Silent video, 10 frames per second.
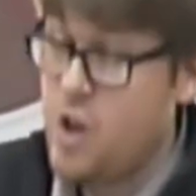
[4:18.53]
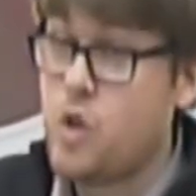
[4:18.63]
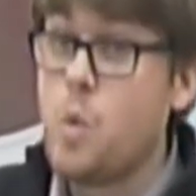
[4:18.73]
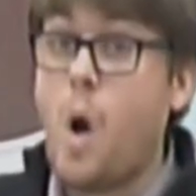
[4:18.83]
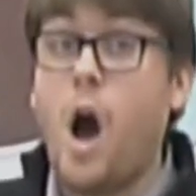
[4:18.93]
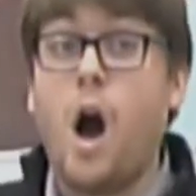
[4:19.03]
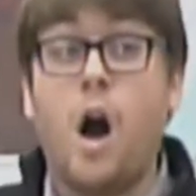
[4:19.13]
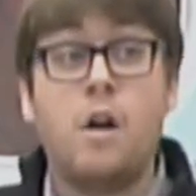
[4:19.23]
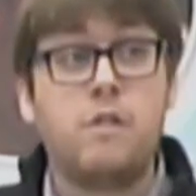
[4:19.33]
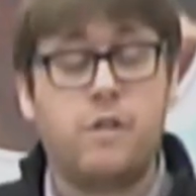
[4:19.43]
You
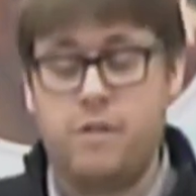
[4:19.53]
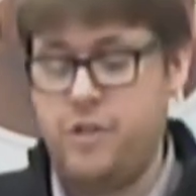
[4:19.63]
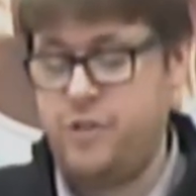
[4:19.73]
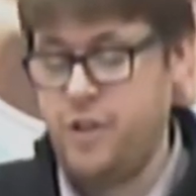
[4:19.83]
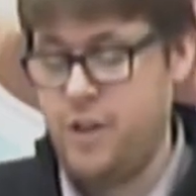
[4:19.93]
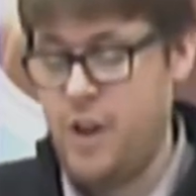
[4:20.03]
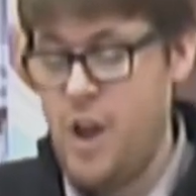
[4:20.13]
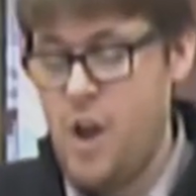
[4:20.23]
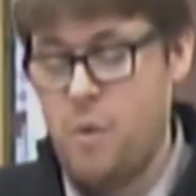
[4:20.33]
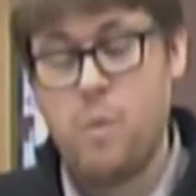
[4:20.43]
are a Christian
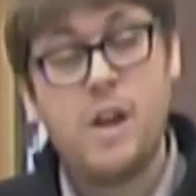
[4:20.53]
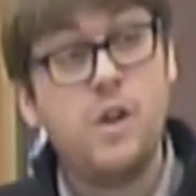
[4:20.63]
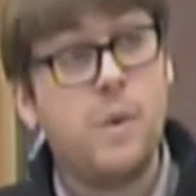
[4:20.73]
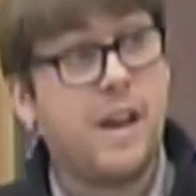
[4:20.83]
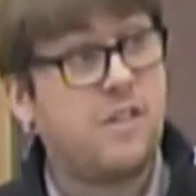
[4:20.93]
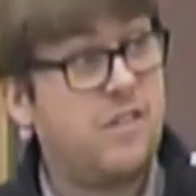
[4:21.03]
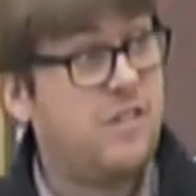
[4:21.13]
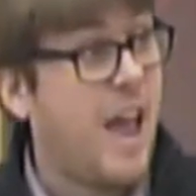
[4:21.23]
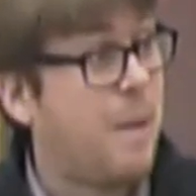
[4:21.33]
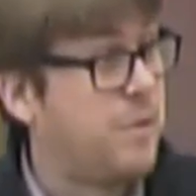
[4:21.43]
when you
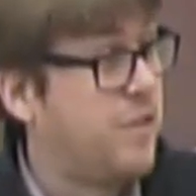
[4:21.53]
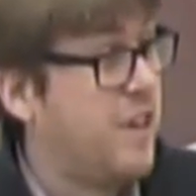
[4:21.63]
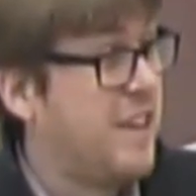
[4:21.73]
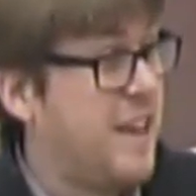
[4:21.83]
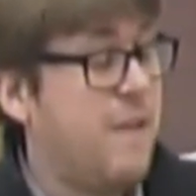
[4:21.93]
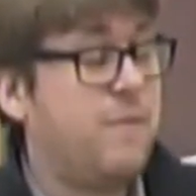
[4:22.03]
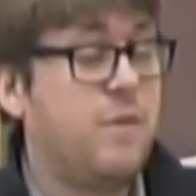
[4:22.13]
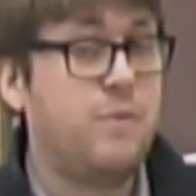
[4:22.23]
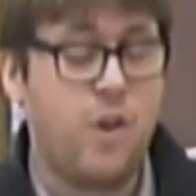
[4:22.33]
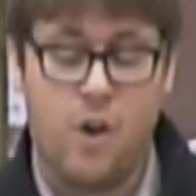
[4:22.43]
accept the gift
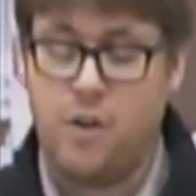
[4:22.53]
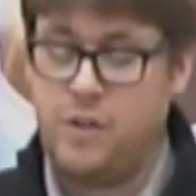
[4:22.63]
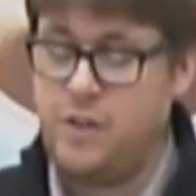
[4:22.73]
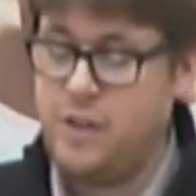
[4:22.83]
of God